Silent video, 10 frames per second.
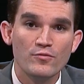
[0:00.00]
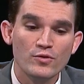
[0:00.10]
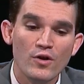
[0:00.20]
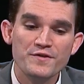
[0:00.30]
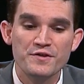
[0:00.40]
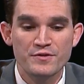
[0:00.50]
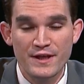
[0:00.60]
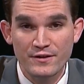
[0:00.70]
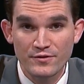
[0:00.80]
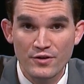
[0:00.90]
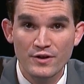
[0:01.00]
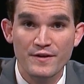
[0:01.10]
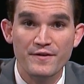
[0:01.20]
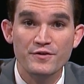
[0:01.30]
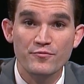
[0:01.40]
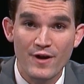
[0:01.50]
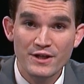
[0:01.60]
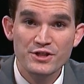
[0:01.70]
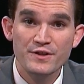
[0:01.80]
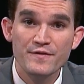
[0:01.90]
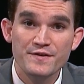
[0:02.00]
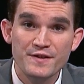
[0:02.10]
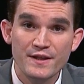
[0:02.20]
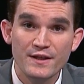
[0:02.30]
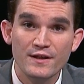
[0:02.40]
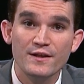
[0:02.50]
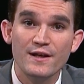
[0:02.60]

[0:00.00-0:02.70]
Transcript: We'll also take a look at the direction of the city